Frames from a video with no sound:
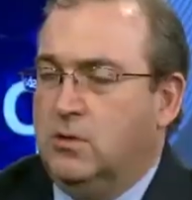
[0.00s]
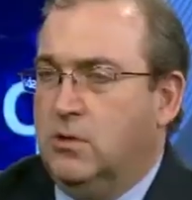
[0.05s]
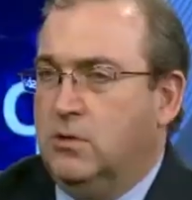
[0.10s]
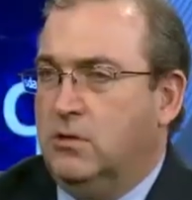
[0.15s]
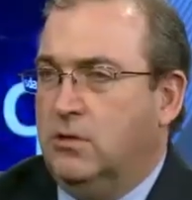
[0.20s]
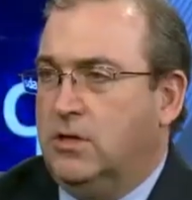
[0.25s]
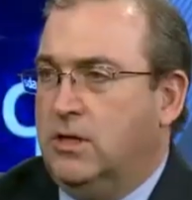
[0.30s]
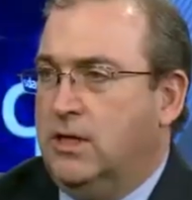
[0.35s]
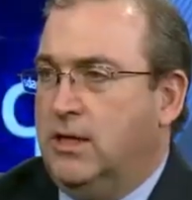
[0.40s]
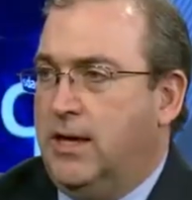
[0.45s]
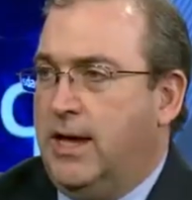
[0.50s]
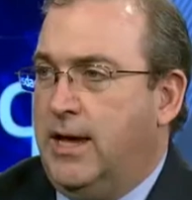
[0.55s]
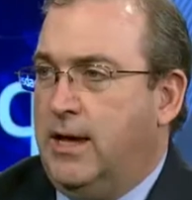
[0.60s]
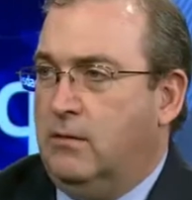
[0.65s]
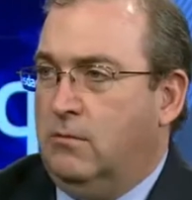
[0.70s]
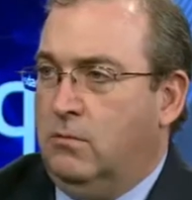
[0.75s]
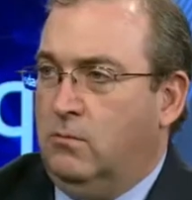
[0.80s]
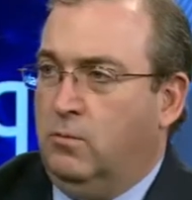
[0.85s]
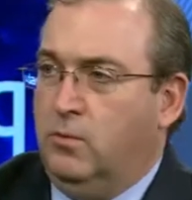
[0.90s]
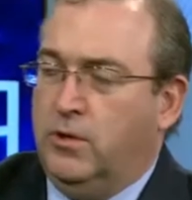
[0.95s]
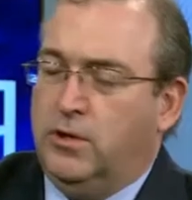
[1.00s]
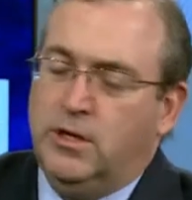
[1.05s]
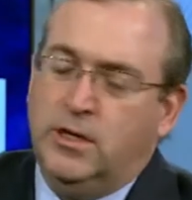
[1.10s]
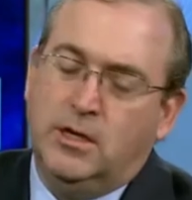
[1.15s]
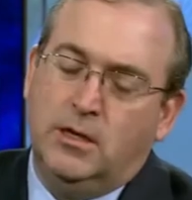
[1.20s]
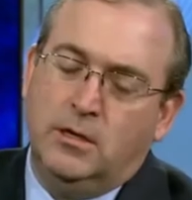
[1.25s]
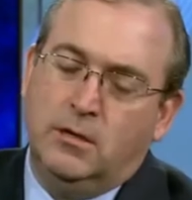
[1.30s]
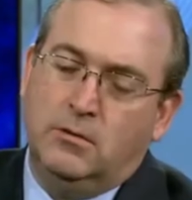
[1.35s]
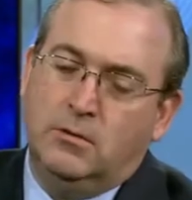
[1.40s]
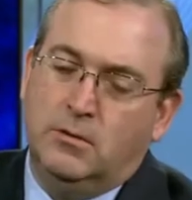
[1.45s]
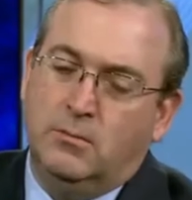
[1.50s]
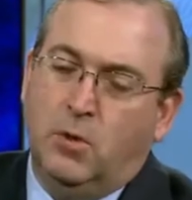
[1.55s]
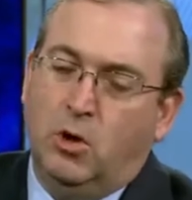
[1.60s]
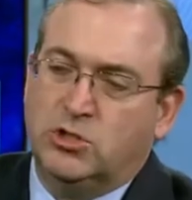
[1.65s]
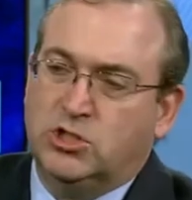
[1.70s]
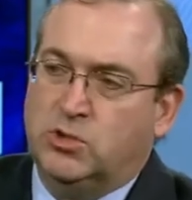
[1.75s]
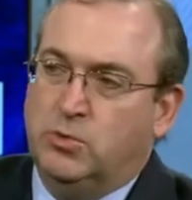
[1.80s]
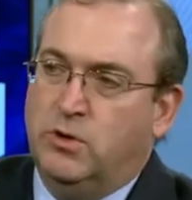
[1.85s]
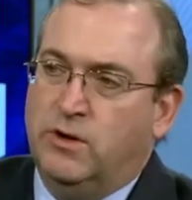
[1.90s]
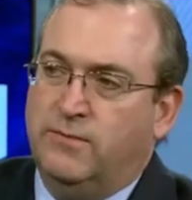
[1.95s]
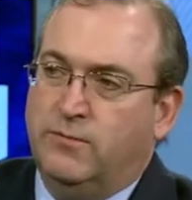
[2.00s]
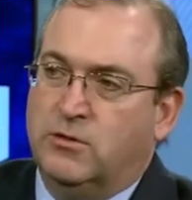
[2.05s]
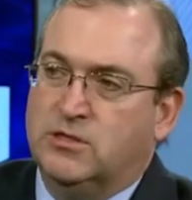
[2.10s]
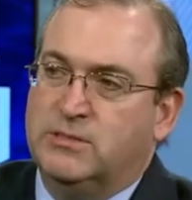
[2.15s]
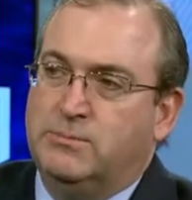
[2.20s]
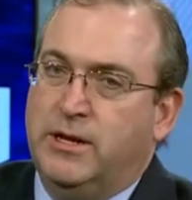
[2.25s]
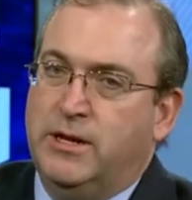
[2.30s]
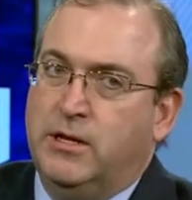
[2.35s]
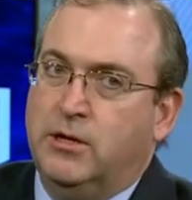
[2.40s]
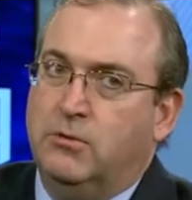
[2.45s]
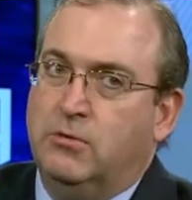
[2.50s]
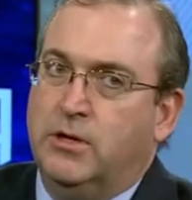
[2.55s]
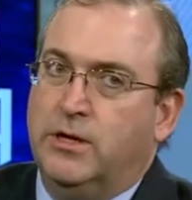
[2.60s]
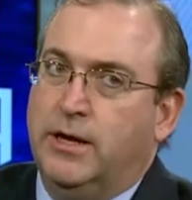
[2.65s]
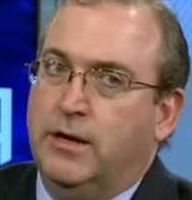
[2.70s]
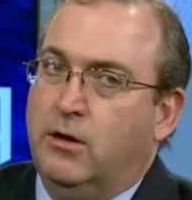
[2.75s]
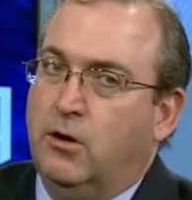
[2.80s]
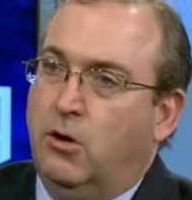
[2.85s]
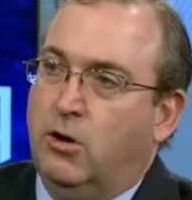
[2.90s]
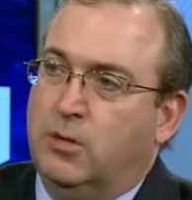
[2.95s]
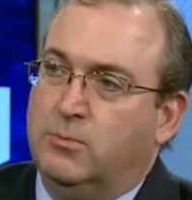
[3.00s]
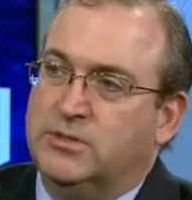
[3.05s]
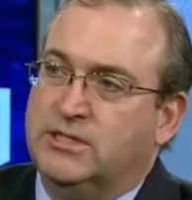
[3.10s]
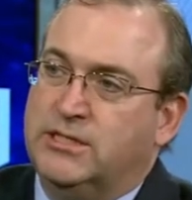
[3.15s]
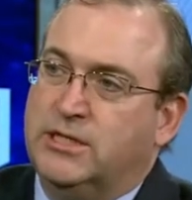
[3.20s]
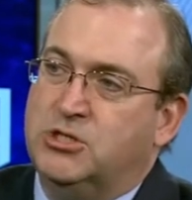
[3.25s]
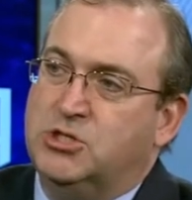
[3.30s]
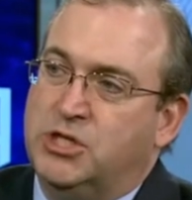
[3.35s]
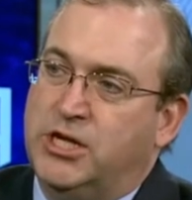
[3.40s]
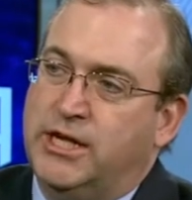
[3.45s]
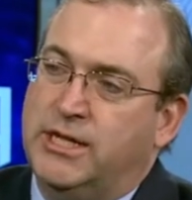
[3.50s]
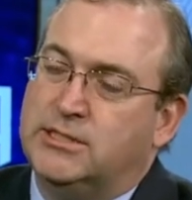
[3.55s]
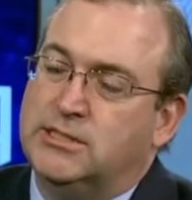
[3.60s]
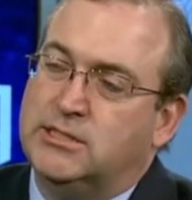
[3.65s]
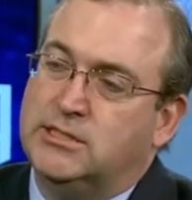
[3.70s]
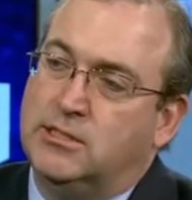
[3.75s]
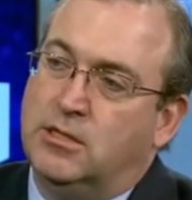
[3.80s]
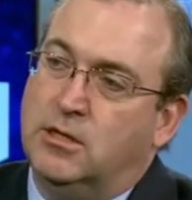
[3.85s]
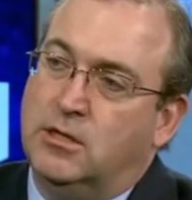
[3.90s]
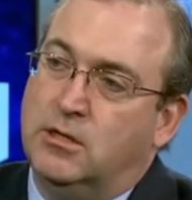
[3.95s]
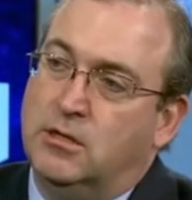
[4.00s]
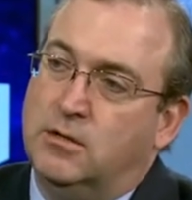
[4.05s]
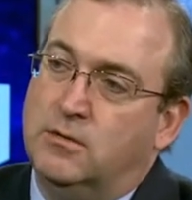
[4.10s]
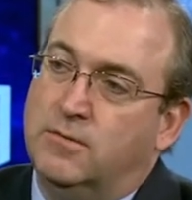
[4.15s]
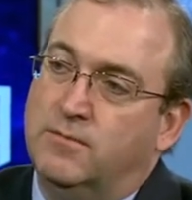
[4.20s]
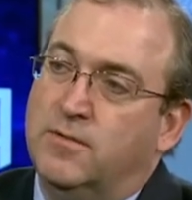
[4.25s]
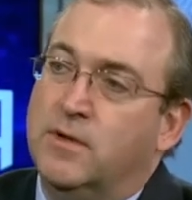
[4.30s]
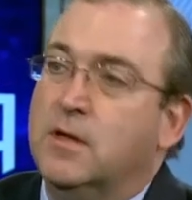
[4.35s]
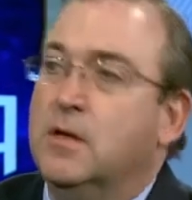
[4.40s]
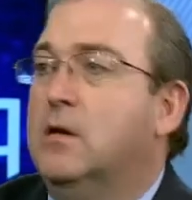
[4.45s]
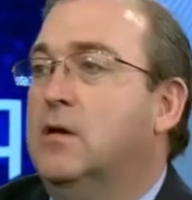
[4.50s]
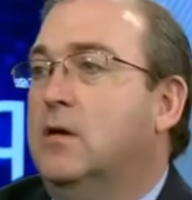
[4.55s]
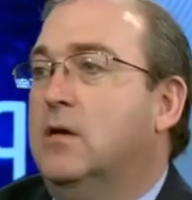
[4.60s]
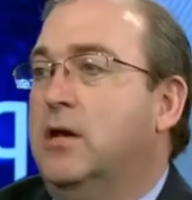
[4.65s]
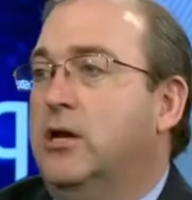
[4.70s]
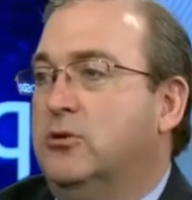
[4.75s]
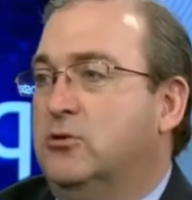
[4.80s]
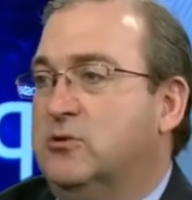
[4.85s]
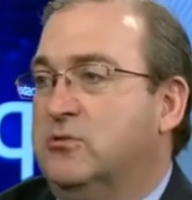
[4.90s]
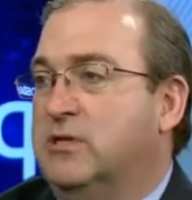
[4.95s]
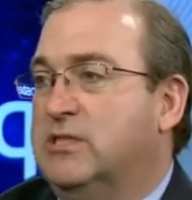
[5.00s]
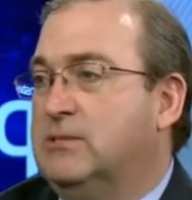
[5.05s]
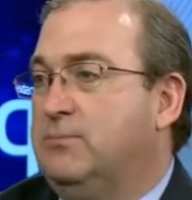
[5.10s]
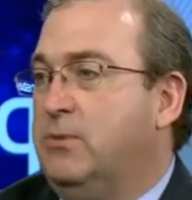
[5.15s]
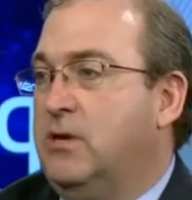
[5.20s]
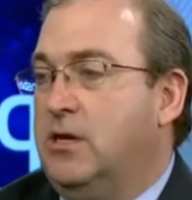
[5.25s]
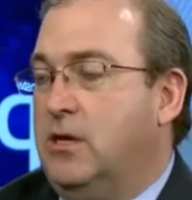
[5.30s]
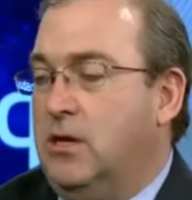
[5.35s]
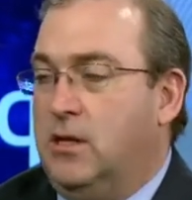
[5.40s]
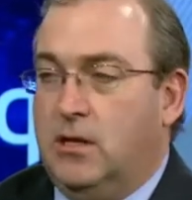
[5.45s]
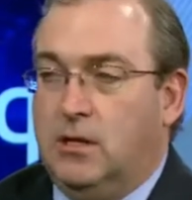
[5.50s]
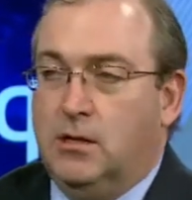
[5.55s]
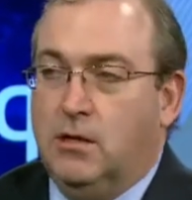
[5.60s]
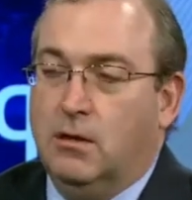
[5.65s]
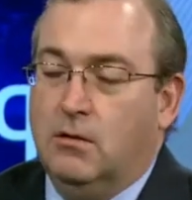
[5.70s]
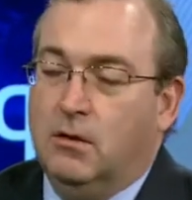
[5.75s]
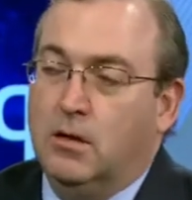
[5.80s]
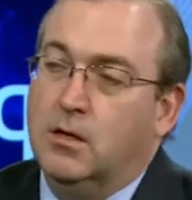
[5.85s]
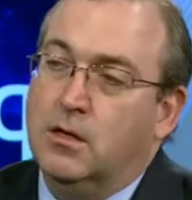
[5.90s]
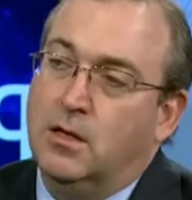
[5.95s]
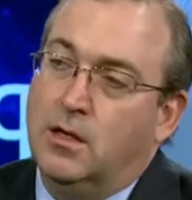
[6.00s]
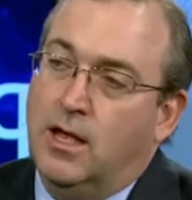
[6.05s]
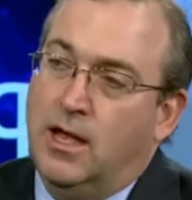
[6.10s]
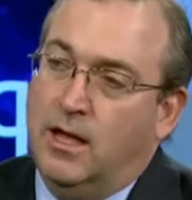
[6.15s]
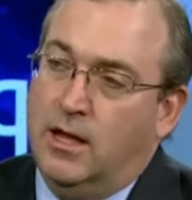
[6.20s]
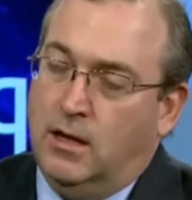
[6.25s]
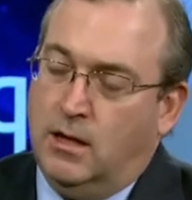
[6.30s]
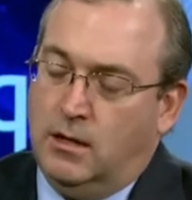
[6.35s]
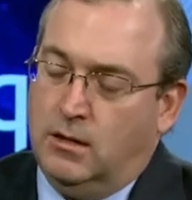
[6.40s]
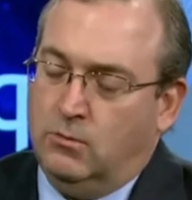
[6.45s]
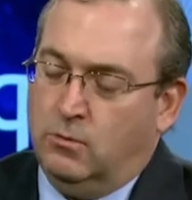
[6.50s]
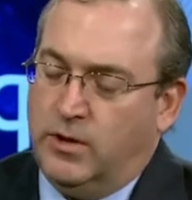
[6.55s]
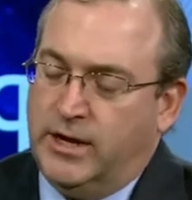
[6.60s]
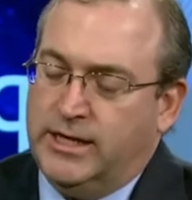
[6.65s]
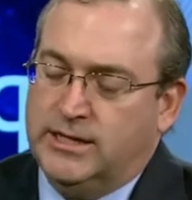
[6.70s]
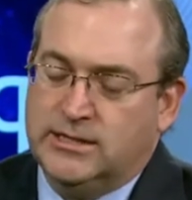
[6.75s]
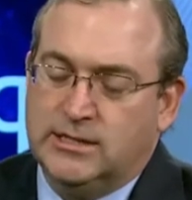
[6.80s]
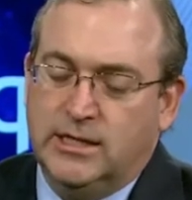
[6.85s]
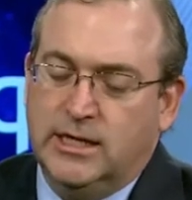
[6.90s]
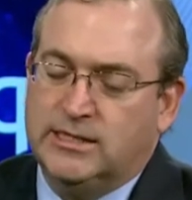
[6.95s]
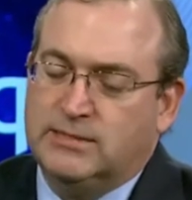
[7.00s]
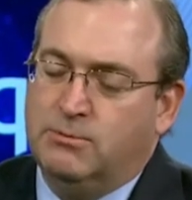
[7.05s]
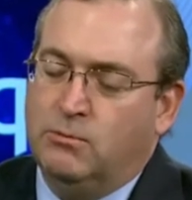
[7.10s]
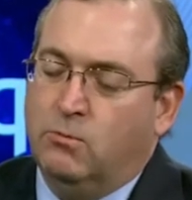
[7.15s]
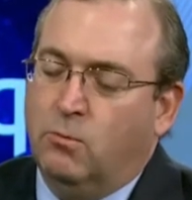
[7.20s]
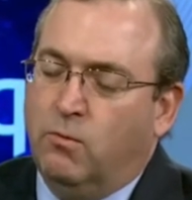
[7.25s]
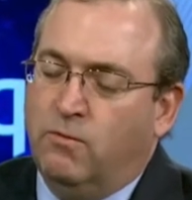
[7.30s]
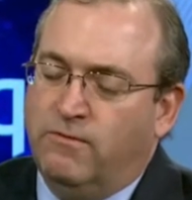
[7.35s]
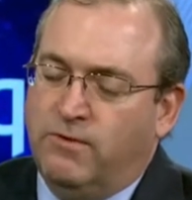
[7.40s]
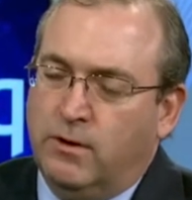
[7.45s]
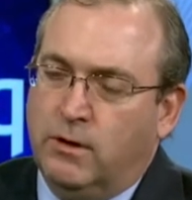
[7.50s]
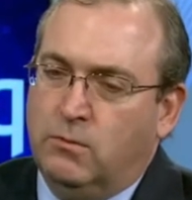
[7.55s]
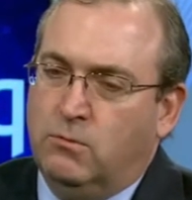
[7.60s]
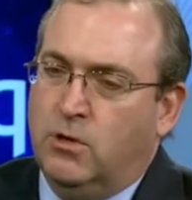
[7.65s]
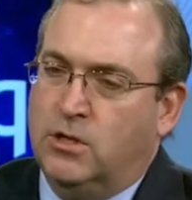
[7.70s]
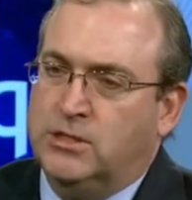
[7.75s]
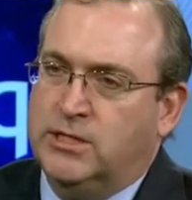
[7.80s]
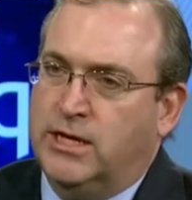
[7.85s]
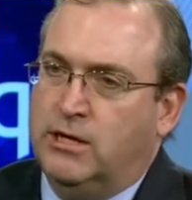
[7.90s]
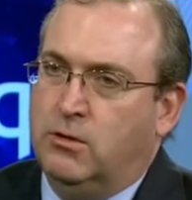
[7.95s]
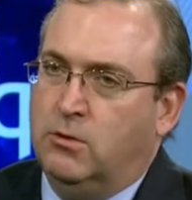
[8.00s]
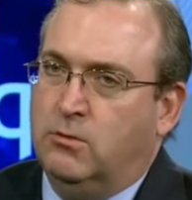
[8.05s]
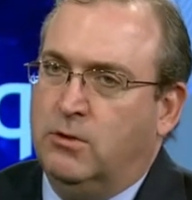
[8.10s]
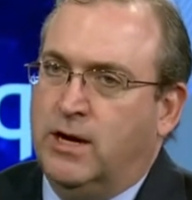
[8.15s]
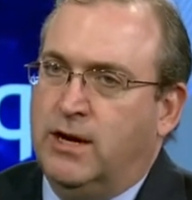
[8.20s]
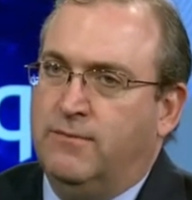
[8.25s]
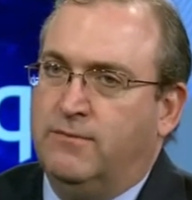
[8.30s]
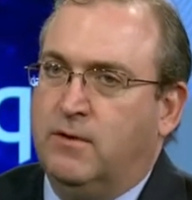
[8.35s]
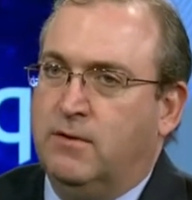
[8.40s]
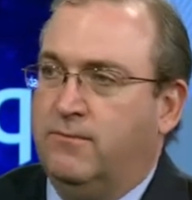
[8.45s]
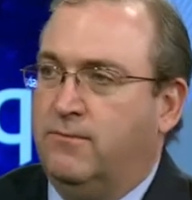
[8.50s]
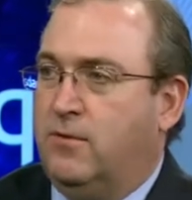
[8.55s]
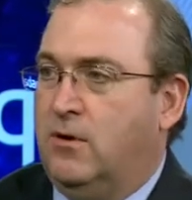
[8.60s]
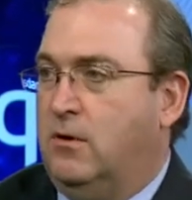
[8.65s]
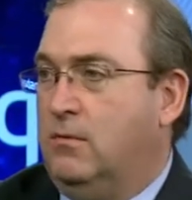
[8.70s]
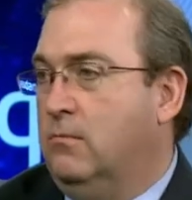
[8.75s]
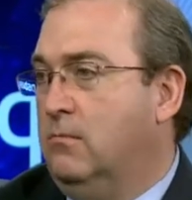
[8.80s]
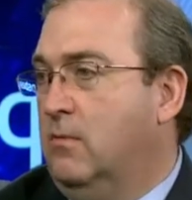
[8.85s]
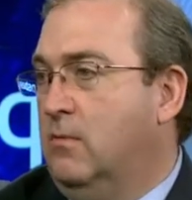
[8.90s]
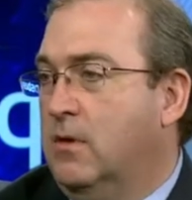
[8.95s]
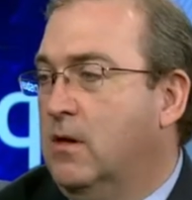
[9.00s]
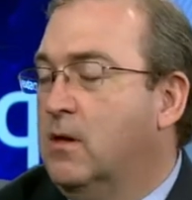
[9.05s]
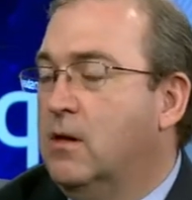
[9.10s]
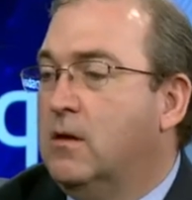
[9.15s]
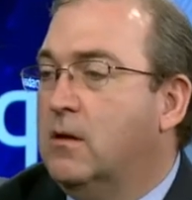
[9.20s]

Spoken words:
know, you're looking at really, you know, the March 21st meeting, you're looking at 100% chance of interest rates being raised. And that's been very well telegraphed from